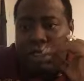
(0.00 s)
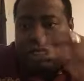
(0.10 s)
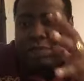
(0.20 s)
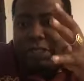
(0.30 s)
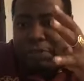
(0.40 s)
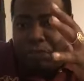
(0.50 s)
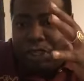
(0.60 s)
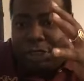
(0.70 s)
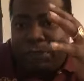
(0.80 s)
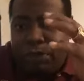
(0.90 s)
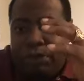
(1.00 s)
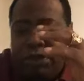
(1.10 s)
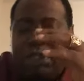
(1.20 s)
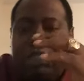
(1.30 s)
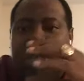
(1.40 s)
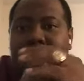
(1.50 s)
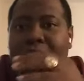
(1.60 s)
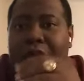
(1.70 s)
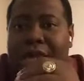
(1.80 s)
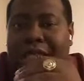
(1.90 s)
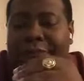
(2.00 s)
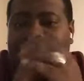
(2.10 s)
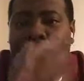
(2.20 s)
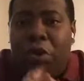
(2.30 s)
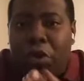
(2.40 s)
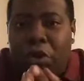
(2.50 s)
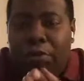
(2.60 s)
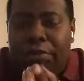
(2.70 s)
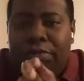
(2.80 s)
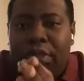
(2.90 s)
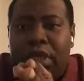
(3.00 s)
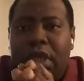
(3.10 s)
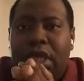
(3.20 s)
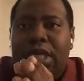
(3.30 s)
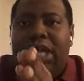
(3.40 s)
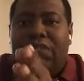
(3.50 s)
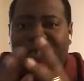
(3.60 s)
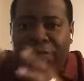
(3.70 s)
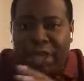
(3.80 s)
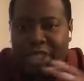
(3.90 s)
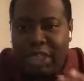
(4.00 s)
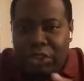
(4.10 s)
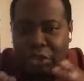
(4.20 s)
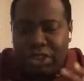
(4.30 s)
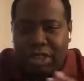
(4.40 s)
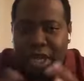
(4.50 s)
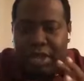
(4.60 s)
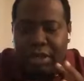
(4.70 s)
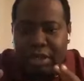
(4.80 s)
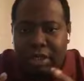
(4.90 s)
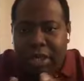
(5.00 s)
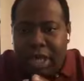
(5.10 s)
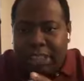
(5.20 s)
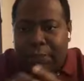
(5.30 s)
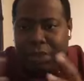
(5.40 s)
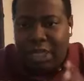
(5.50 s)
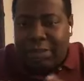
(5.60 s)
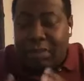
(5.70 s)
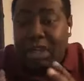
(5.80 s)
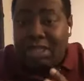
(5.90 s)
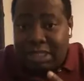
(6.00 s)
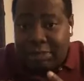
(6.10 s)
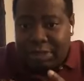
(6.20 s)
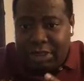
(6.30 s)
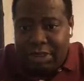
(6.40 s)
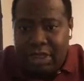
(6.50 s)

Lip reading: 17 principles that form the transformational social entrepreneurship concepts.